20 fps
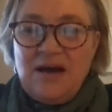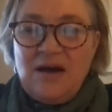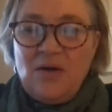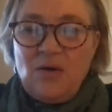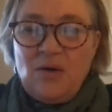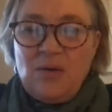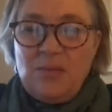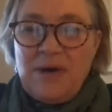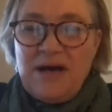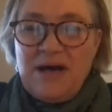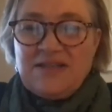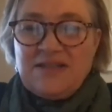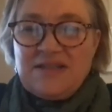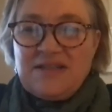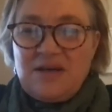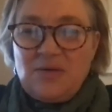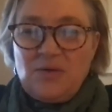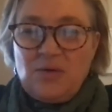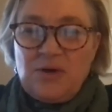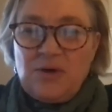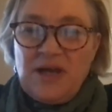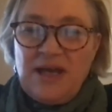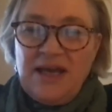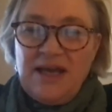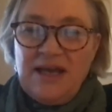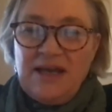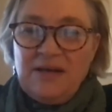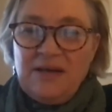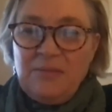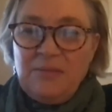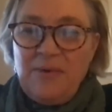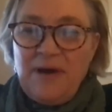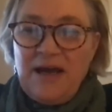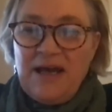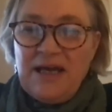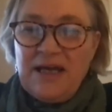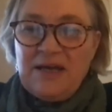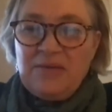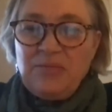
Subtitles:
must or can pay